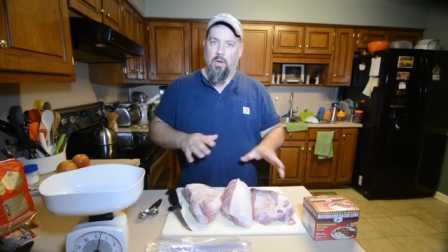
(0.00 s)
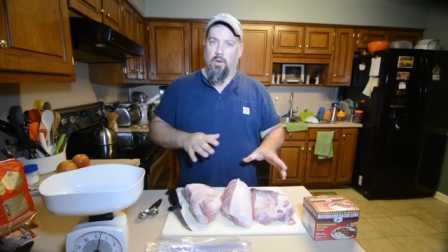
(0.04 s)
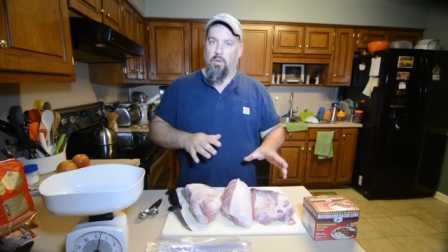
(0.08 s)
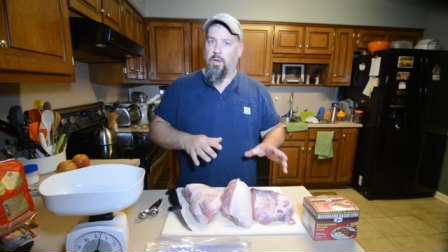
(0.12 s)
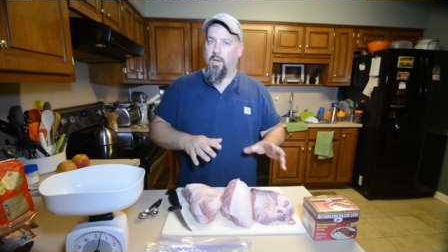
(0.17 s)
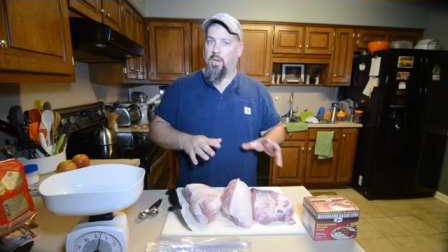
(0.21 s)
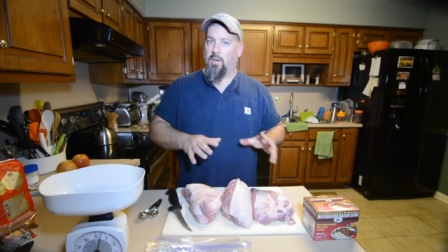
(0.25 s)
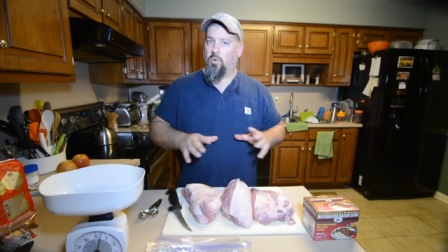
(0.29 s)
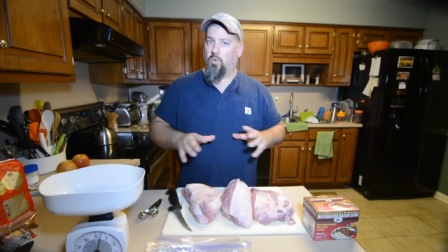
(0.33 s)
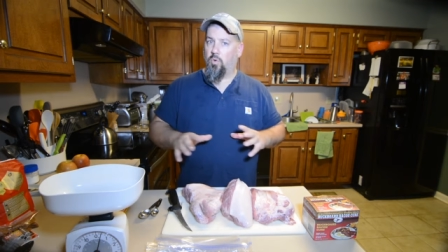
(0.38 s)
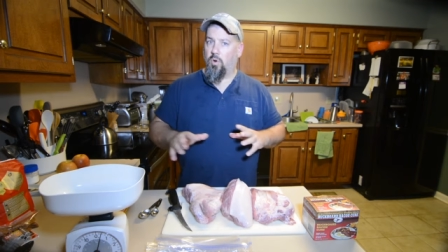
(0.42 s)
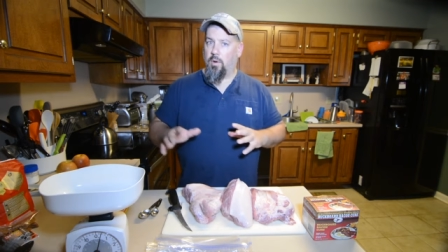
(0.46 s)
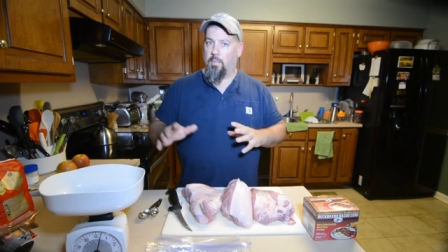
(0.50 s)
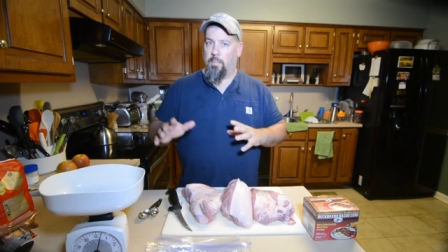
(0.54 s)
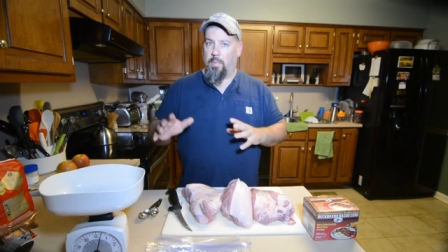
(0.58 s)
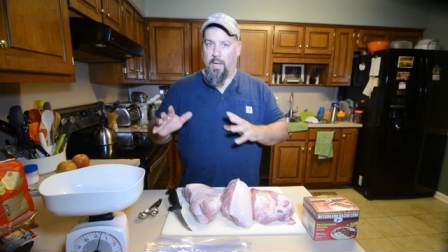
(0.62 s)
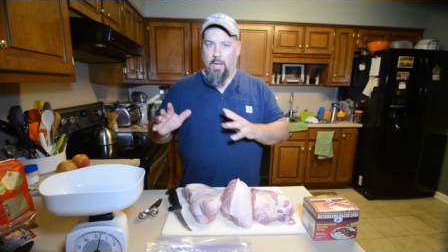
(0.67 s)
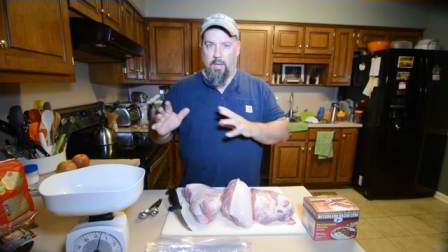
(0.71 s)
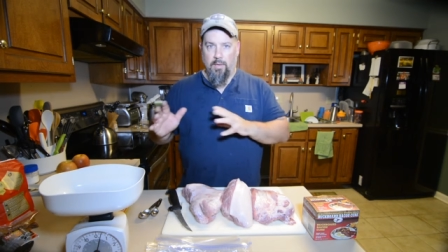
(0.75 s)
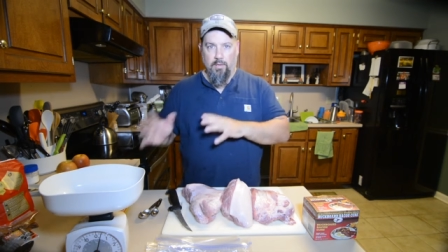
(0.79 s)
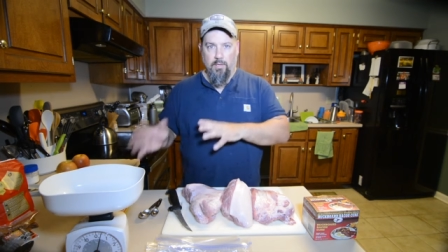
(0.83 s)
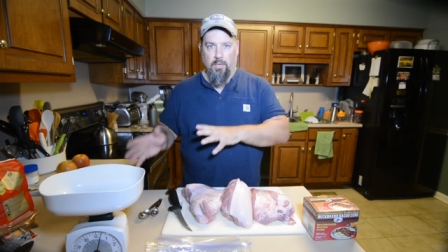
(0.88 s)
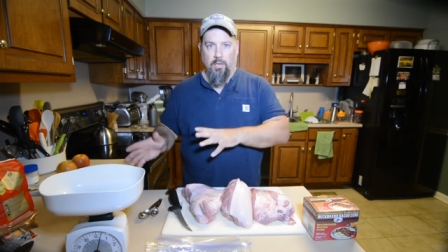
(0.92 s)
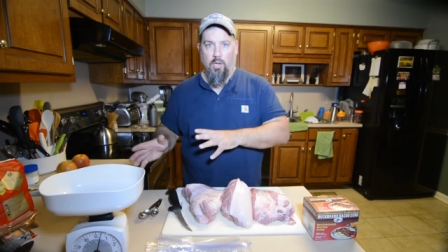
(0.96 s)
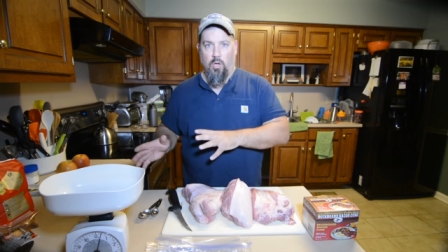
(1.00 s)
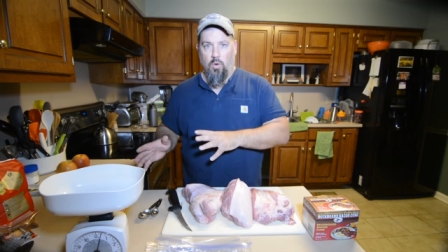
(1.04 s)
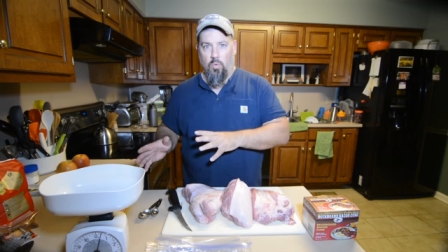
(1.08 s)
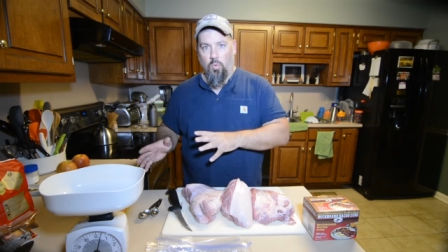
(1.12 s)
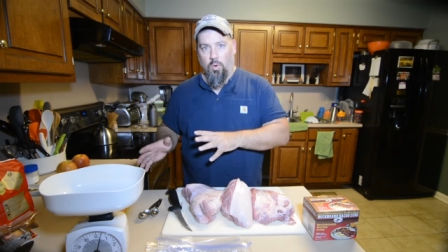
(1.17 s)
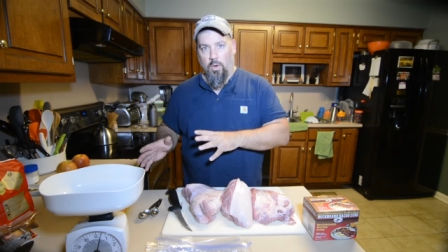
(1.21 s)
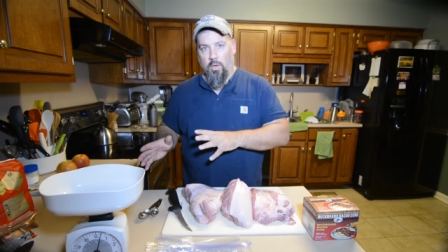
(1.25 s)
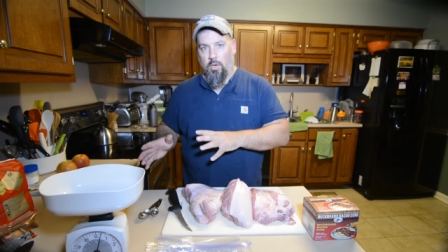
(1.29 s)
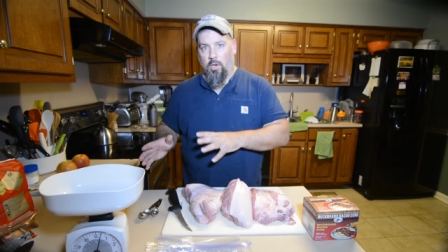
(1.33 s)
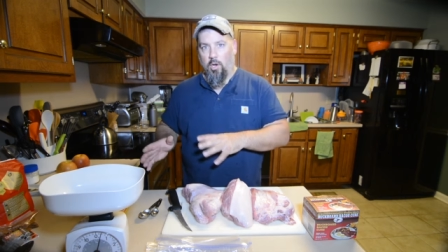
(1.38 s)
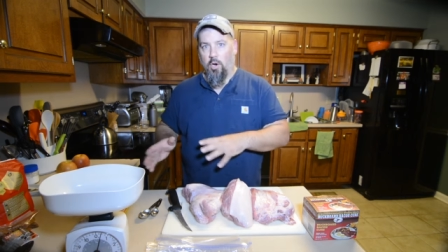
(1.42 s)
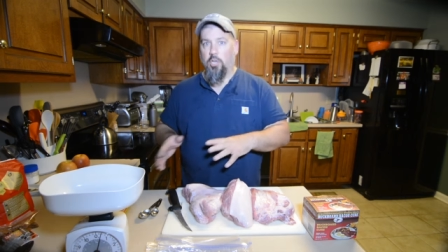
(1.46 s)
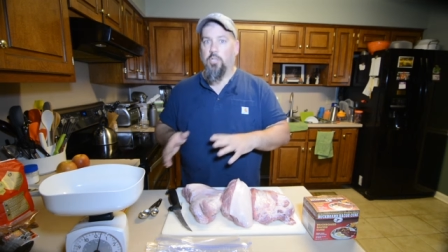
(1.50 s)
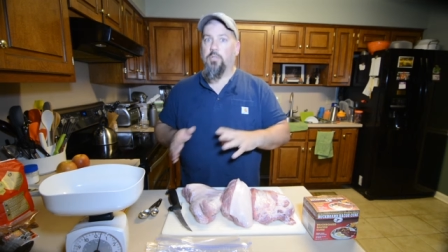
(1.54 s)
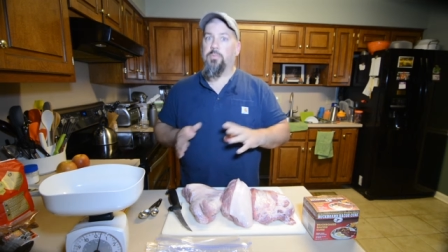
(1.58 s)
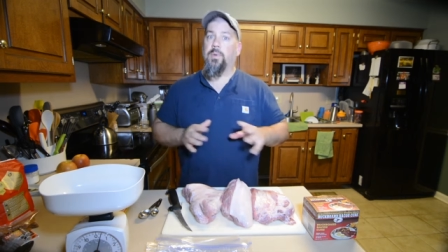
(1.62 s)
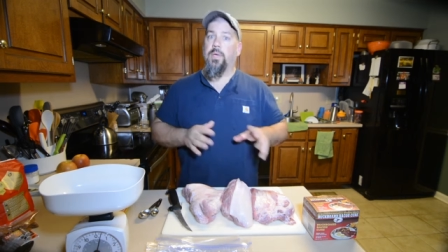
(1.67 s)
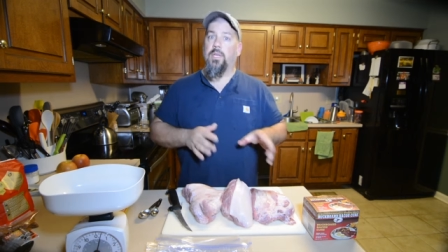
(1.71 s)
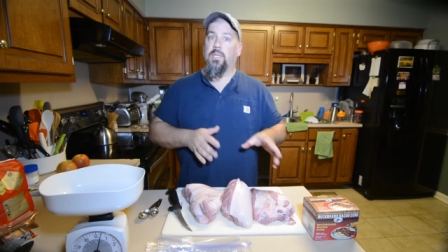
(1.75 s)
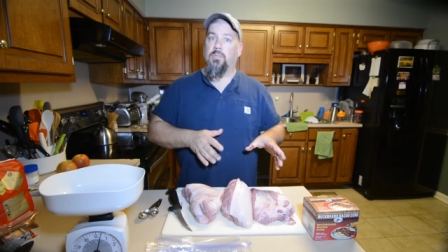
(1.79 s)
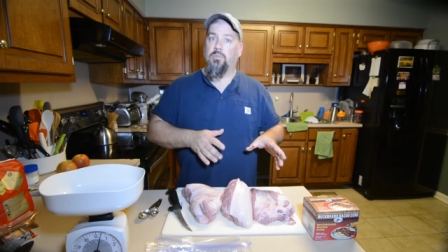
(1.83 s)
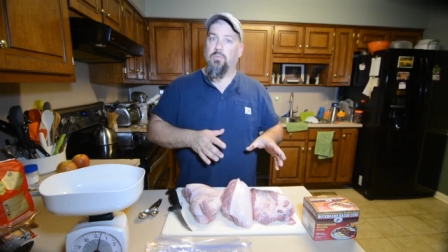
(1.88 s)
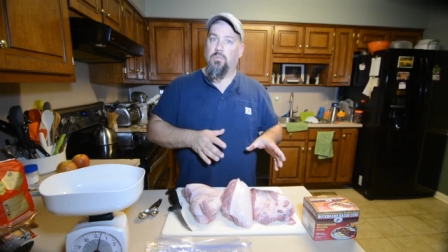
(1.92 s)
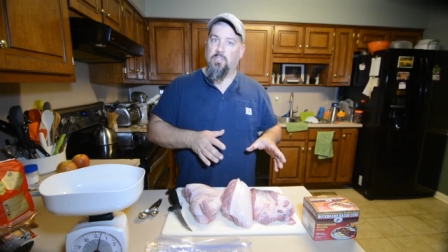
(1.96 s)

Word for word: I don't have to worry about, you know, one large piece